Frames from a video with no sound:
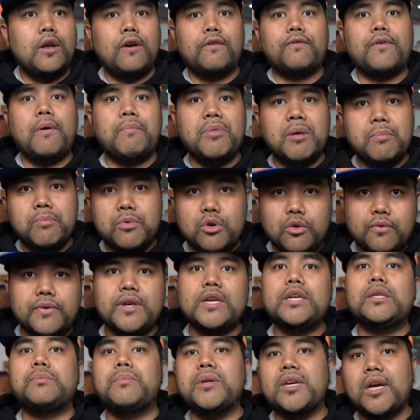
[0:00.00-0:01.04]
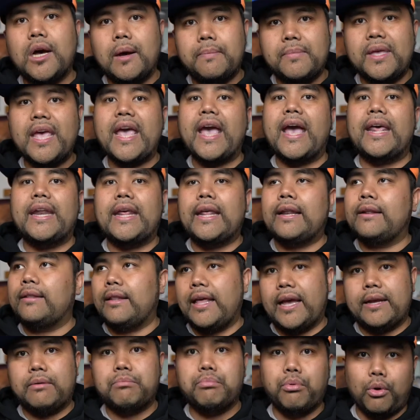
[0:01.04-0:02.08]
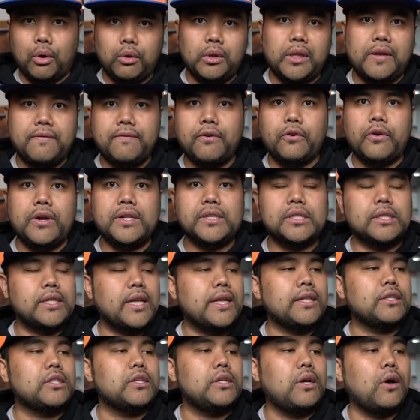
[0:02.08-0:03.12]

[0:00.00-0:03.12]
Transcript: from the movies become canon, like Broly, for instance.